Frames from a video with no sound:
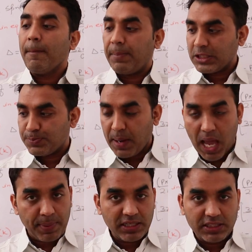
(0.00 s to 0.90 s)
plus
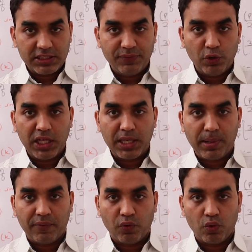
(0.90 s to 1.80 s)
pi by 64 d ki
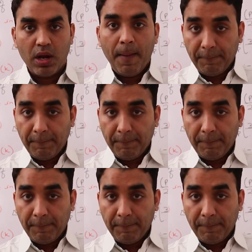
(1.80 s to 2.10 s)
power 4,